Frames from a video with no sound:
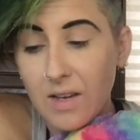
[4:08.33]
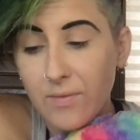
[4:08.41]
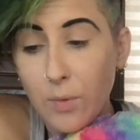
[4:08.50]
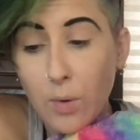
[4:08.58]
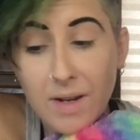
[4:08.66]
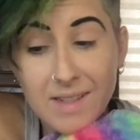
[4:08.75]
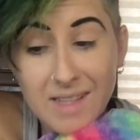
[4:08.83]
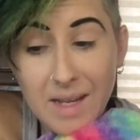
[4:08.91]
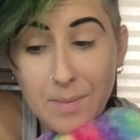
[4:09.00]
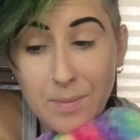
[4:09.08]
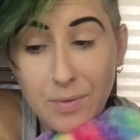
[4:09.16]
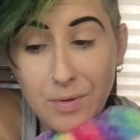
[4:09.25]
For
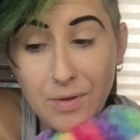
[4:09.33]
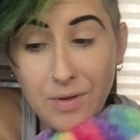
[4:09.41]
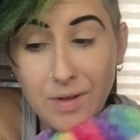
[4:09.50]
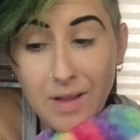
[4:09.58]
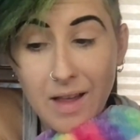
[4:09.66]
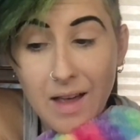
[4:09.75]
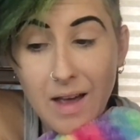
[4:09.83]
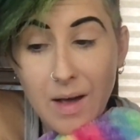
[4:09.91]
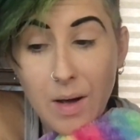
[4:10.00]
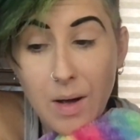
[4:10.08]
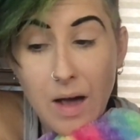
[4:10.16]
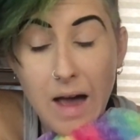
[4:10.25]
example,
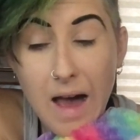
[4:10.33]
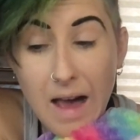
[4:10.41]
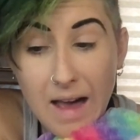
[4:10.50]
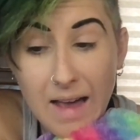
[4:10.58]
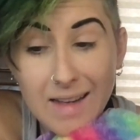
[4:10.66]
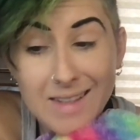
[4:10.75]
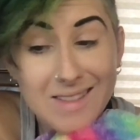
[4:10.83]
I